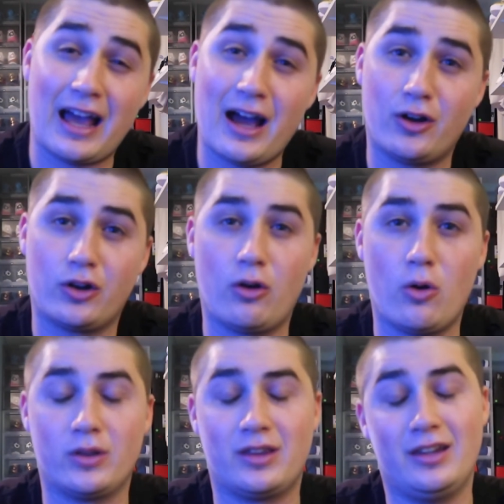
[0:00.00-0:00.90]
how to
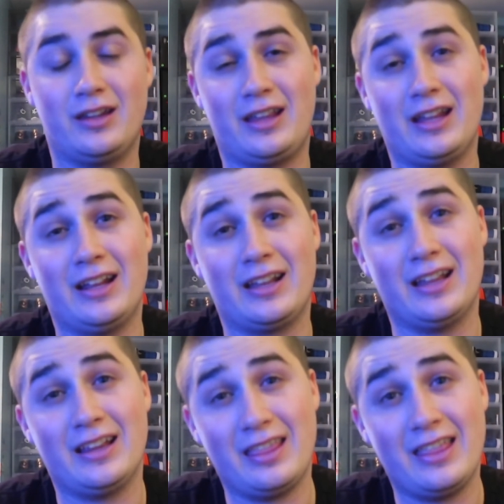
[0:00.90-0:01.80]
grow it to getting
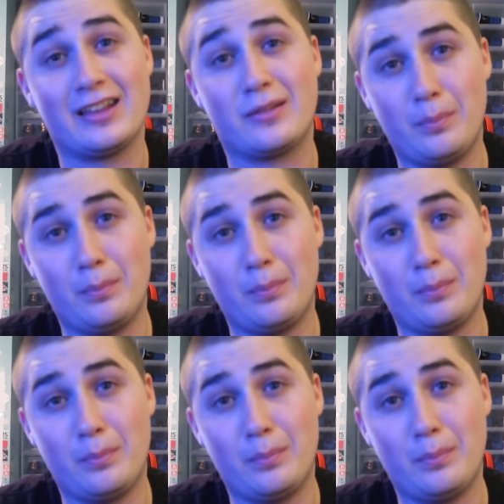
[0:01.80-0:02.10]
it this